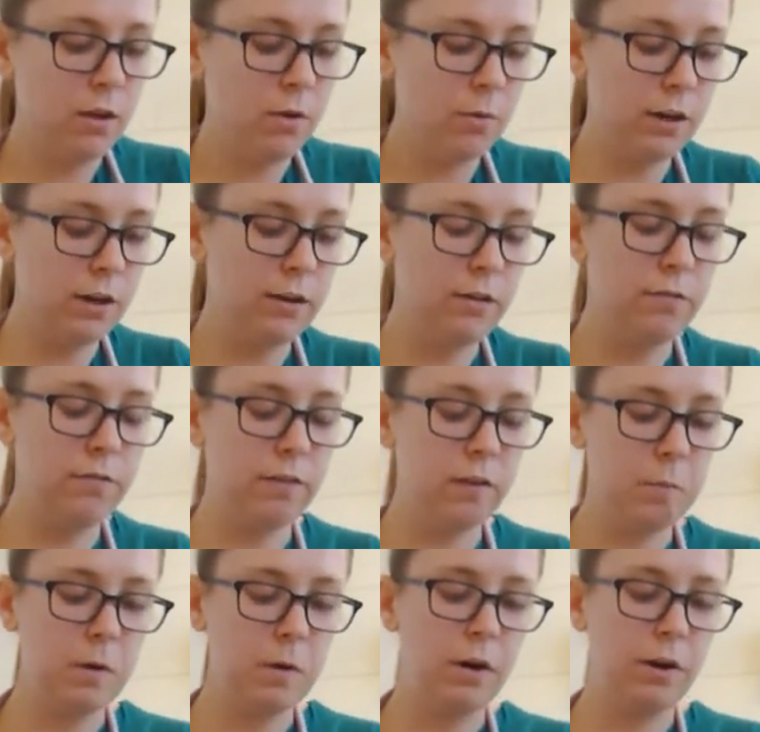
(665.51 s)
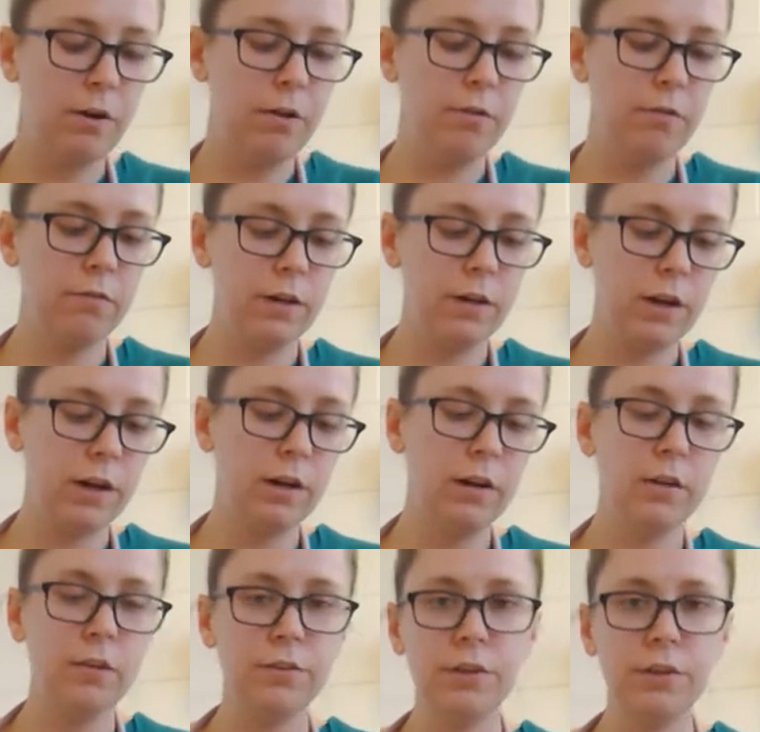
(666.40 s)
We're going to flip her over
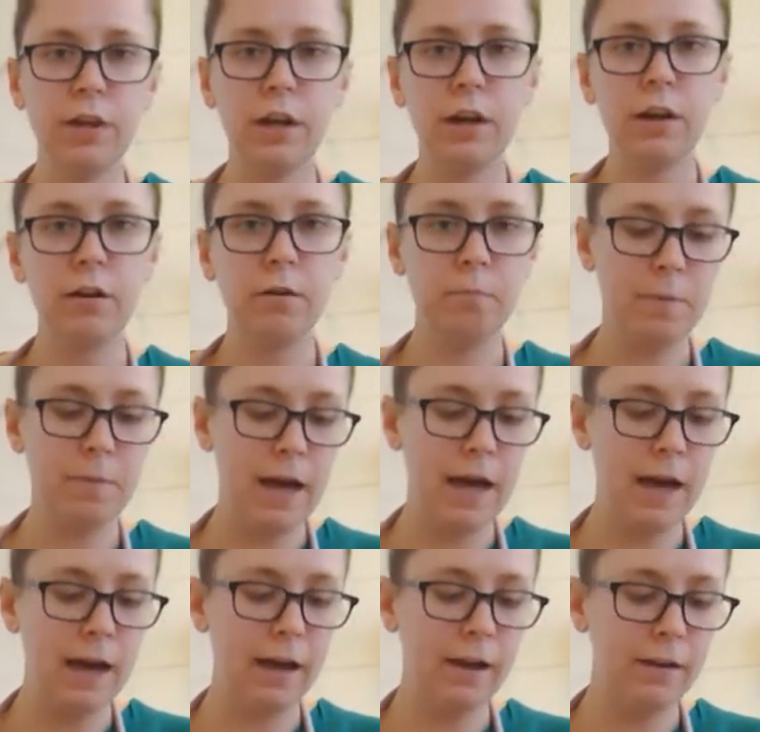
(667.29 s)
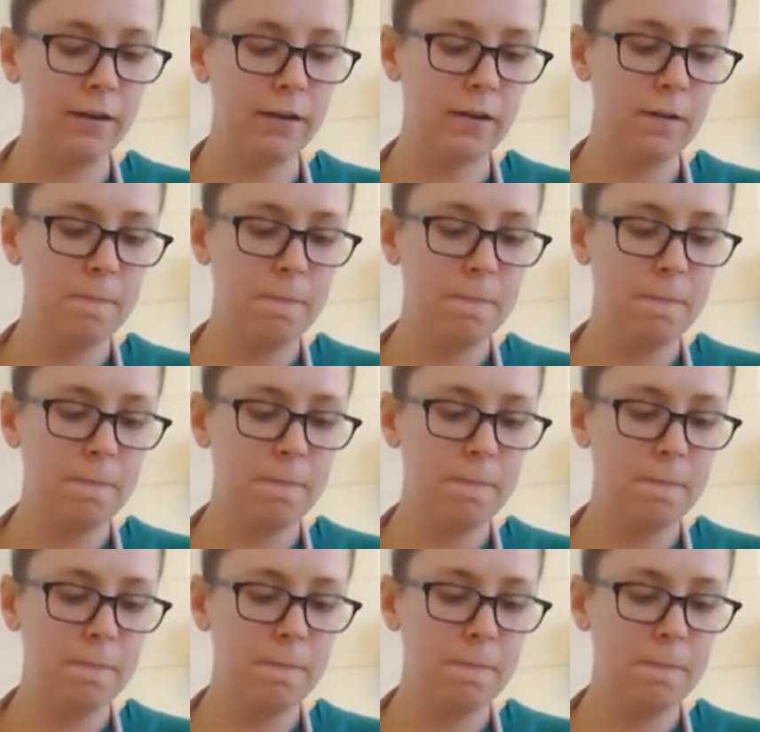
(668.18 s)
and look at her back.